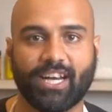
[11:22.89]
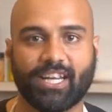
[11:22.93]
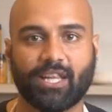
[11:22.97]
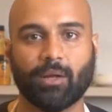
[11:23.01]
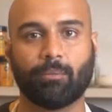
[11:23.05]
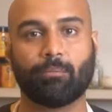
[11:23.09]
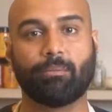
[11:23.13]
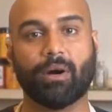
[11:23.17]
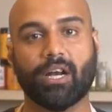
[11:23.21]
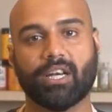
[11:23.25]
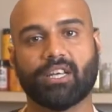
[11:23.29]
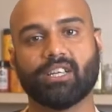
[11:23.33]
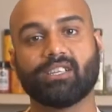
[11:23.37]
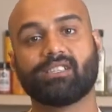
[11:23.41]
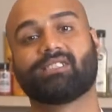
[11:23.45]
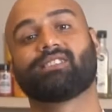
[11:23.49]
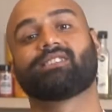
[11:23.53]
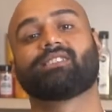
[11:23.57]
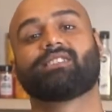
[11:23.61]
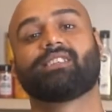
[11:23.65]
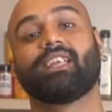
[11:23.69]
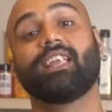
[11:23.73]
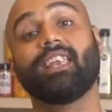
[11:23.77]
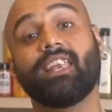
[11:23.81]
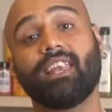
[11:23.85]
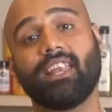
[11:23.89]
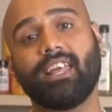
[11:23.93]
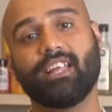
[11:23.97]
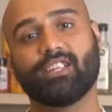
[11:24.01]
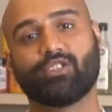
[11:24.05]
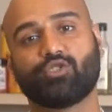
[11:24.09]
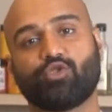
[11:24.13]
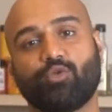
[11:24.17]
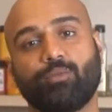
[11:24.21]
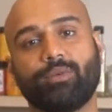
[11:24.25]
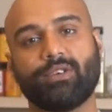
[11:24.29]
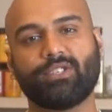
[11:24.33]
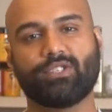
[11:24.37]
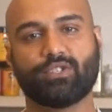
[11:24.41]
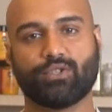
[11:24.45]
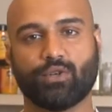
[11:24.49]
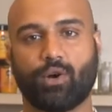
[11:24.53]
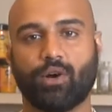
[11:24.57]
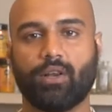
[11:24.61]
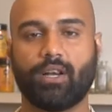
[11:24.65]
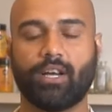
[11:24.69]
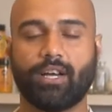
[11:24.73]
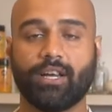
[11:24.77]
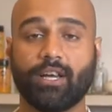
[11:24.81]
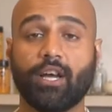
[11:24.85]
The butter still needs to be
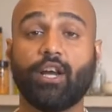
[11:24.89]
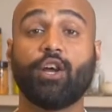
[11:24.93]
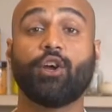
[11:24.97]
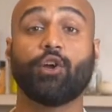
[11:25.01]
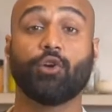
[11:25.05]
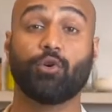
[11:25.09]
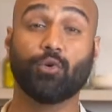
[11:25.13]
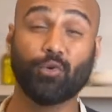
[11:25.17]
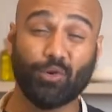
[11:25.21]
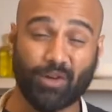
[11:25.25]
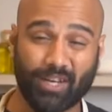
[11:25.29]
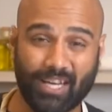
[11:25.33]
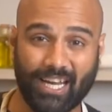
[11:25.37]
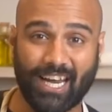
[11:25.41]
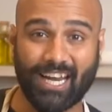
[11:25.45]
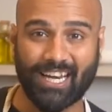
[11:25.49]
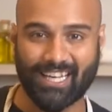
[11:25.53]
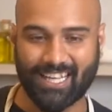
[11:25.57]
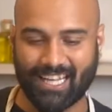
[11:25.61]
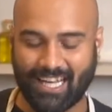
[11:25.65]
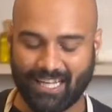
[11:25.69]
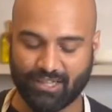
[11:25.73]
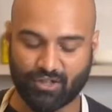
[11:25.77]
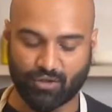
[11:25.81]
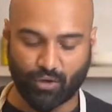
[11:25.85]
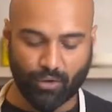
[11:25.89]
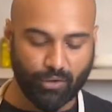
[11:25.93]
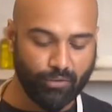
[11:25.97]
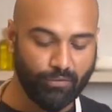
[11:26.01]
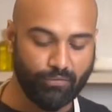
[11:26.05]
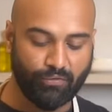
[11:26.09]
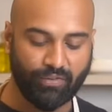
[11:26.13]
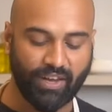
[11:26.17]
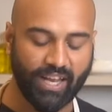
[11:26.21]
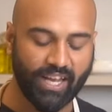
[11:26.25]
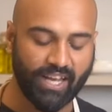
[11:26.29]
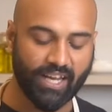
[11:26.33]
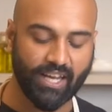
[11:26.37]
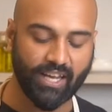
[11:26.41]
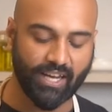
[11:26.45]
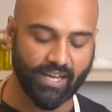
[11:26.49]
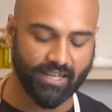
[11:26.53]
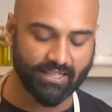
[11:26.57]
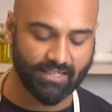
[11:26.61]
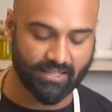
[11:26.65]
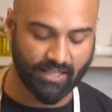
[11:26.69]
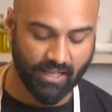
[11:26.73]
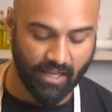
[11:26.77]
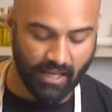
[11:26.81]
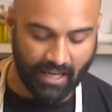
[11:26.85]
solid to create that sort of
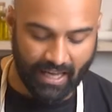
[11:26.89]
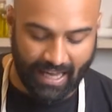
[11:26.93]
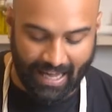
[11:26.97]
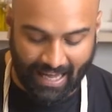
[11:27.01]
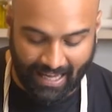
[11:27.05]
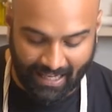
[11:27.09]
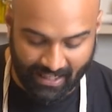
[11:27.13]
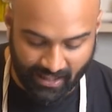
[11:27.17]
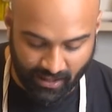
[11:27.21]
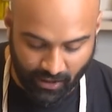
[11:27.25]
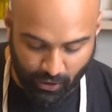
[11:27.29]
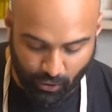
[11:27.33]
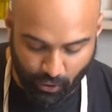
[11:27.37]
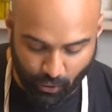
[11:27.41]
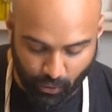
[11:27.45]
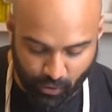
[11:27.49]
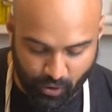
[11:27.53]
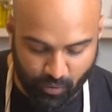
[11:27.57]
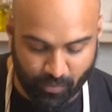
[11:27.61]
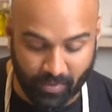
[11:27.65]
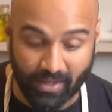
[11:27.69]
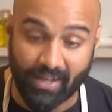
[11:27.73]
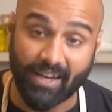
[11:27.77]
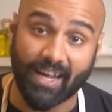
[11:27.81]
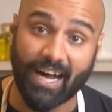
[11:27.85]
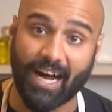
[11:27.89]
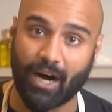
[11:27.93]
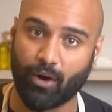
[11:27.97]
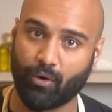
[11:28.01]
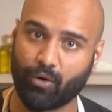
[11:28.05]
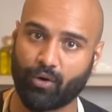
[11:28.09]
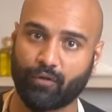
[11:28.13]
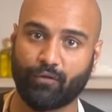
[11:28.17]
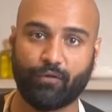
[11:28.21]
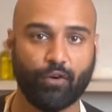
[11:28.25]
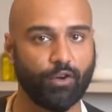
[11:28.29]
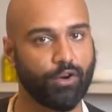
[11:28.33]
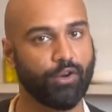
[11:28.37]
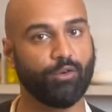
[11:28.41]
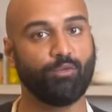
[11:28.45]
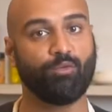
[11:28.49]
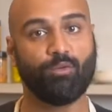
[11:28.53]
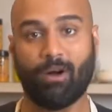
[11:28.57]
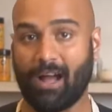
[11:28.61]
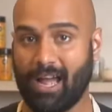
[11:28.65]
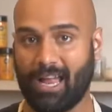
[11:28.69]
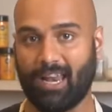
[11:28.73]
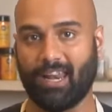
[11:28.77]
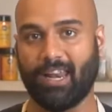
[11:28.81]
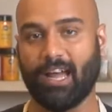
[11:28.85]
flakiness and the dough has been out for a
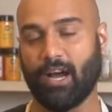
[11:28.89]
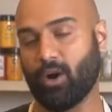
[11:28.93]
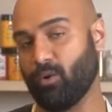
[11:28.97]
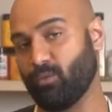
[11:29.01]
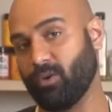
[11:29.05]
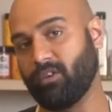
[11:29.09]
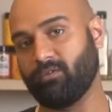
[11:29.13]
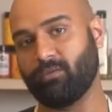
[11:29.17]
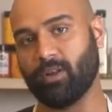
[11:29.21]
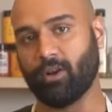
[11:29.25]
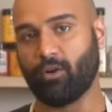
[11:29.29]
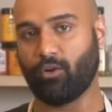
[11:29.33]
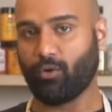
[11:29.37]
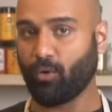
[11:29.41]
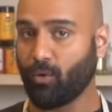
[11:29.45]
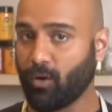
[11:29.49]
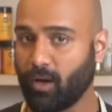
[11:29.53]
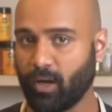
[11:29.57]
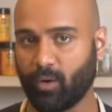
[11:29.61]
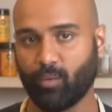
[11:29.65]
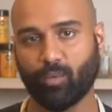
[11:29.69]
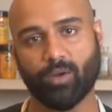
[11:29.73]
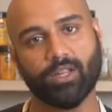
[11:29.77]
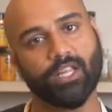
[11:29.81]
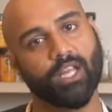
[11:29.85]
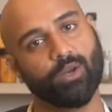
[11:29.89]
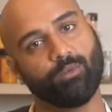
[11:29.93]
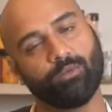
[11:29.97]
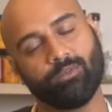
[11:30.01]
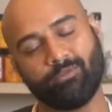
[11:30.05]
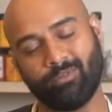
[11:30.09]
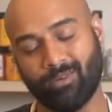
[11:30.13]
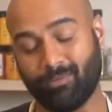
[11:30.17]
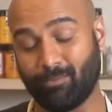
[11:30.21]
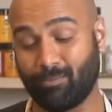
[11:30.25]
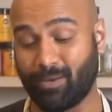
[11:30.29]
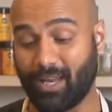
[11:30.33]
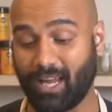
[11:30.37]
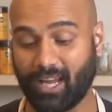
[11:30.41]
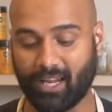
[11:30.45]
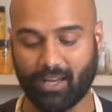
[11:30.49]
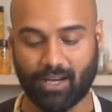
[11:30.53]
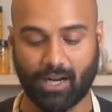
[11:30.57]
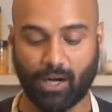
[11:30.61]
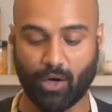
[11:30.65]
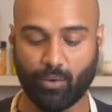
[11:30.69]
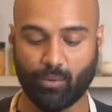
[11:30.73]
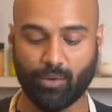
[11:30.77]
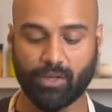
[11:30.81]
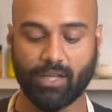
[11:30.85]
while now we've been rolling with it we've been playing
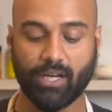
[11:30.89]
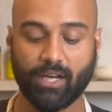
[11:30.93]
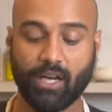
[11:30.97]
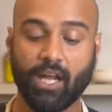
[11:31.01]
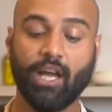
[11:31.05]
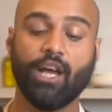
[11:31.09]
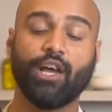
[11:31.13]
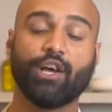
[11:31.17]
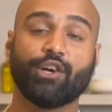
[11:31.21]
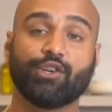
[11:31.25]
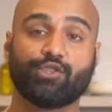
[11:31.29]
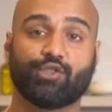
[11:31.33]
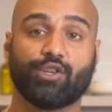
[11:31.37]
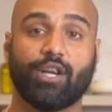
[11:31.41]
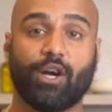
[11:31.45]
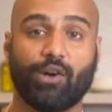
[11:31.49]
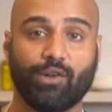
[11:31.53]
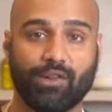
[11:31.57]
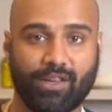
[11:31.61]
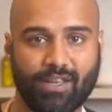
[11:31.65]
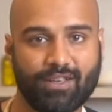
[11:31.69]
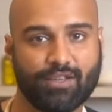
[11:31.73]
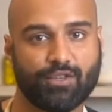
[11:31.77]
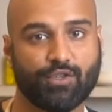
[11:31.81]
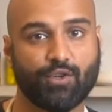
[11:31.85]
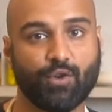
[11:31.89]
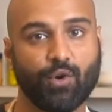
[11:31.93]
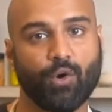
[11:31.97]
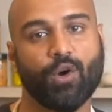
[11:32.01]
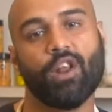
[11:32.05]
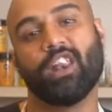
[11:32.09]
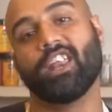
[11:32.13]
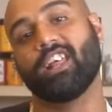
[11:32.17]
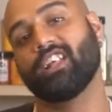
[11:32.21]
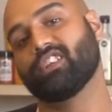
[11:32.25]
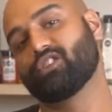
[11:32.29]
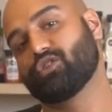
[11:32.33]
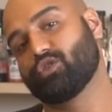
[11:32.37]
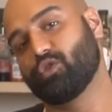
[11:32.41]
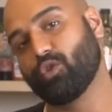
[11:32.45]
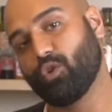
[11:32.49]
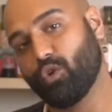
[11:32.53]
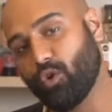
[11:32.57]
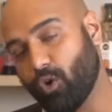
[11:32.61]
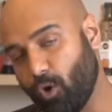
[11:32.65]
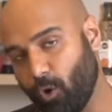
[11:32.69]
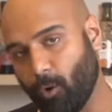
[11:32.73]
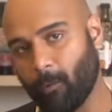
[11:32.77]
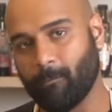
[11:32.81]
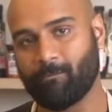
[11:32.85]
around with it so now this dough needs to
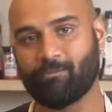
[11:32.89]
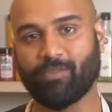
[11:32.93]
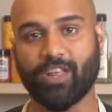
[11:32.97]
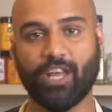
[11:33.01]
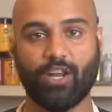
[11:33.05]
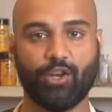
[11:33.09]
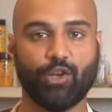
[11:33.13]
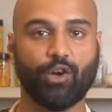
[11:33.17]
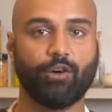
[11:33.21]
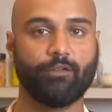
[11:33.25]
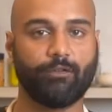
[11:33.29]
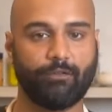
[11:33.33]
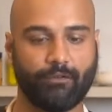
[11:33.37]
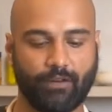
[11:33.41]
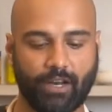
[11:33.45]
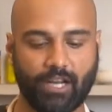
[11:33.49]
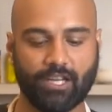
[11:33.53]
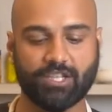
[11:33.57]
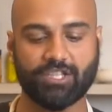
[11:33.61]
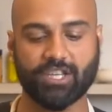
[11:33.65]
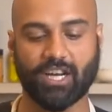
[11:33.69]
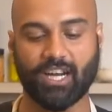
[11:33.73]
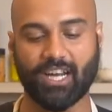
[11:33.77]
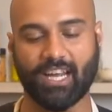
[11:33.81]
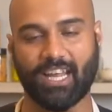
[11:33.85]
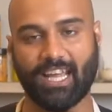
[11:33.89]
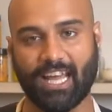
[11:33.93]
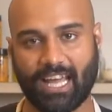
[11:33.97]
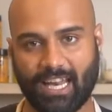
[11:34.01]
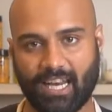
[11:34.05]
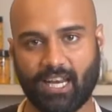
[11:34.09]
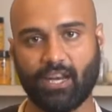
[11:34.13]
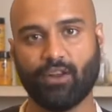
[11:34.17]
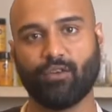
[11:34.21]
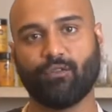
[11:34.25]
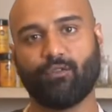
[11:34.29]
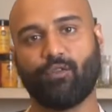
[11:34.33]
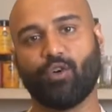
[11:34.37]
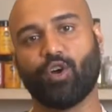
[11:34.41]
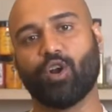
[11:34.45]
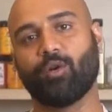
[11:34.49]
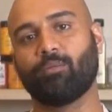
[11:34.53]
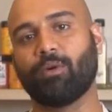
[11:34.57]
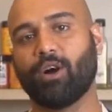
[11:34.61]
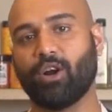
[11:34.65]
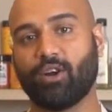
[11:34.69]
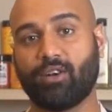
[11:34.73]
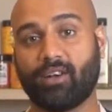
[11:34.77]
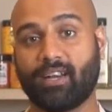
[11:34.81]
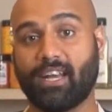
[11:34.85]
go in your fridge again for
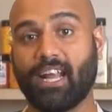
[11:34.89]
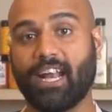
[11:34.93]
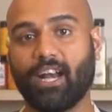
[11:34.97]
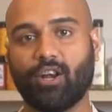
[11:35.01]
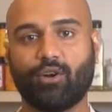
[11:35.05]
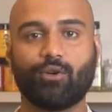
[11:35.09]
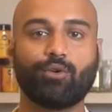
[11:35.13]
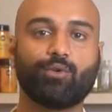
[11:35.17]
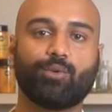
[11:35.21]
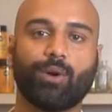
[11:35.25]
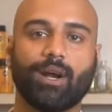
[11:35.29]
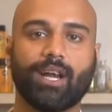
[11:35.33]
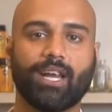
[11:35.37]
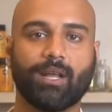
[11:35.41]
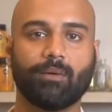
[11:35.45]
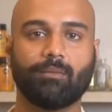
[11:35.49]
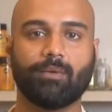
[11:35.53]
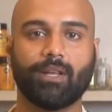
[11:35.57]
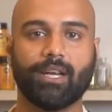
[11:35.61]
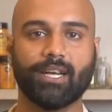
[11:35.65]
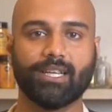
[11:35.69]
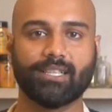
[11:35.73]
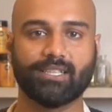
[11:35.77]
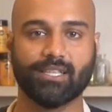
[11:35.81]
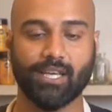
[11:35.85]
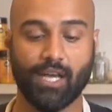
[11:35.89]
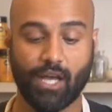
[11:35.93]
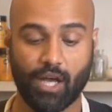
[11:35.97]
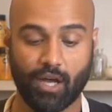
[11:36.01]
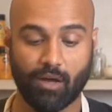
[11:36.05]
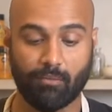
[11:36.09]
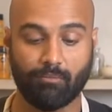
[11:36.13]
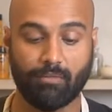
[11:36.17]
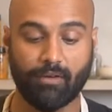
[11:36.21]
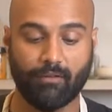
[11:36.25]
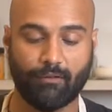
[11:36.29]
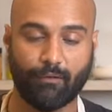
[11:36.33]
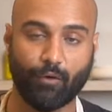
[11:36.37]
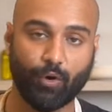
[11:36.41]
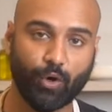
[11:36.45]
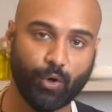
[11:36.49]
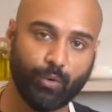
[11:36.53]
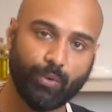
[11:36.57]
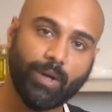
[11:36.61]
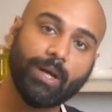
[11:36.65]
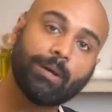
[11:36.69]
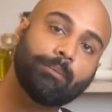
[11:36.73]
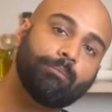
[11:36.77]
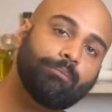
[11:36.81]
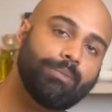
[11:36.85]
about 10 to 20 minutes before
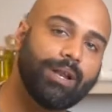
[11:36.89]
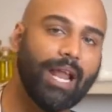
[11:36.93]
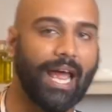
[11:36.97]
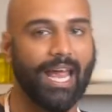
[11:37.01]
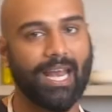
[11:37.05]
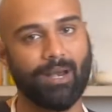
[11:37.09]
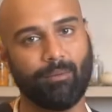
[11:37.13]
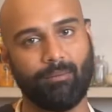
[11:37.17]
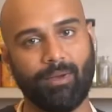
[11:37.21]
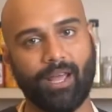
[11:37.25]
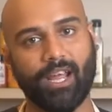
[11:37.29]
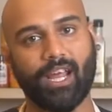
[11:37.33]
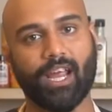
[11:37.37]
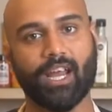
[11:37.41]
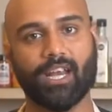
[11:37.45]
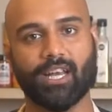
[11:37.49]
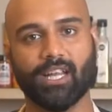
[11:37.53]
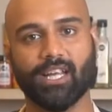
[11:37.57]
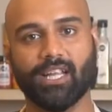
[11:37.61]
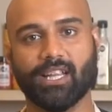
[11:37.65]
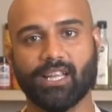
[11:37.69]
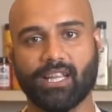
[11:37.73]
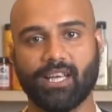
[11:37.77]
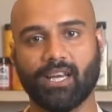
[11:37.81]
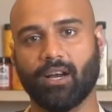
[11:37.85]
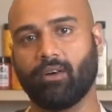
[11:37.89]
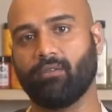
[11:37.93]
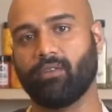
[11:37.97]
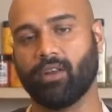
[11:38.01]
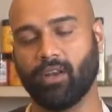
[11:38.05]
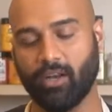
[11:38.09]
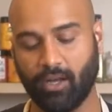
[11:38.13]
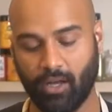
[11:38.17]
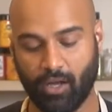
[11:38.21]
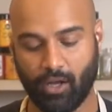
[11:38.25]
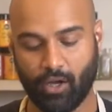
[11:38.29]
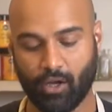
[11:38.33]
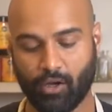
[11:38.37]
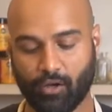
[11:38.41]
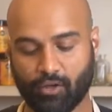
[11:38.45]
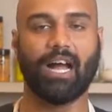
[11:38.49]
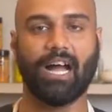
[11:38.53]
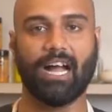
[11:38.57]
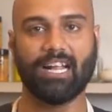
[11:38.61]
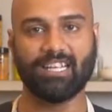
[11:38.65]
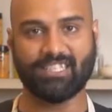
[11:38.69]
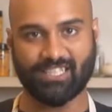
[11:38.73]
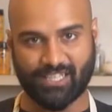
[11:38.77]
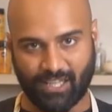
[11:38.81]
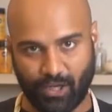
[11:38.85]
we blind bake it in the oven
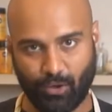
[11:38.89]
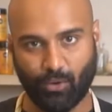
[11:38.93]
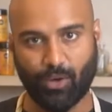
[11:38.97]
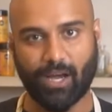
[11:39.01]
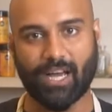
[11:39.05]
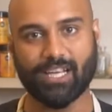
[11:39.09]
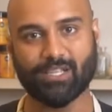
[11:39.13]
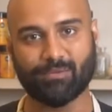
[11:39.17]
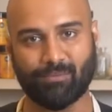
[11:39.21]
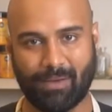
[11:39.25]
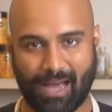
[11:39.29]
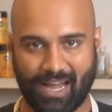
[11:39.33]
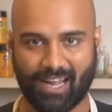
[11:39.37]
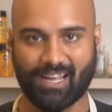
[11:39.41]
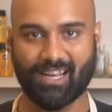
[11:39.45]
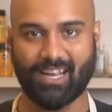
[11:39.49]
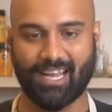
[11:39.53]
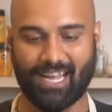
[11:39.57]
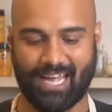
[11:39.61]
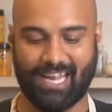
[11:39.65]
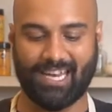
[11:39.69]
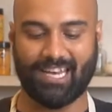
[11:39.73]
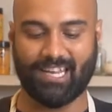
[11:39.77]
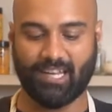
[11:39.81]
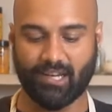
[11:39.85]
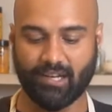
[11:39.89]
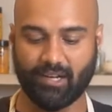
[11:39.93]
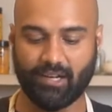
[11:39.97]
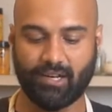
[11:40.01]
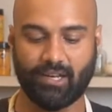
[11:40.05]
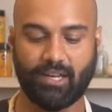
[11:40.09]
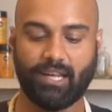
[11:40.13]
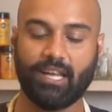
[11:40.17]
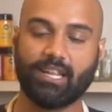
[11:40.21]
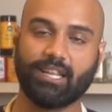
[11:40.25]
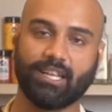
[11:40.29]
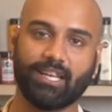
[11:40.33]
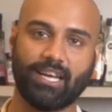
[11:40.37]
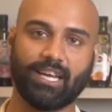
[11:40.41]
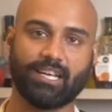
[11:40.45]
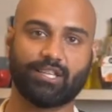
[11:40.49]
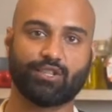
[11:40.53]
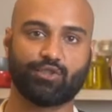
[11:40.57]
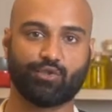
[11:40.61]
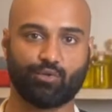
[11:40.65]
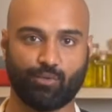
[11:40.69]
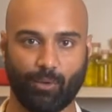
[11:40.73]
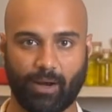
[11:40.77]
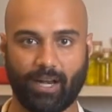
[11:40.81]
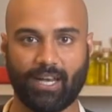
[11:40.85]
I'll see you guys back again here in the
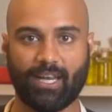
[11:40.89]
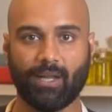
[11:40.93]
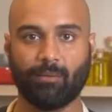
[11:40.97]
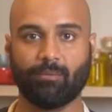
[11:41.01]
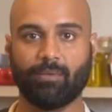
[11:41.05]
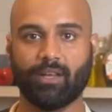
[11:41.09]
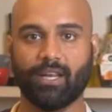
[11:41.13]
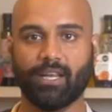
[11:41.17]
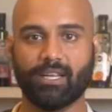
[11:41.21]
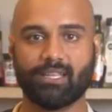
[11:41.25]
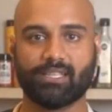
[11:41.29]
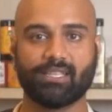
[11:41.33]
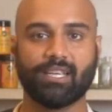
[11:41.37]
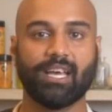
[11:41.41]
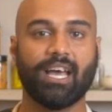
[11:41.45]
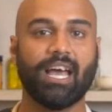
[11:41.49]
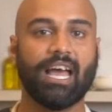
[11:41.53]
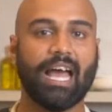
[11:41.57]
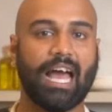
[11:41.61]
next 20 minutes.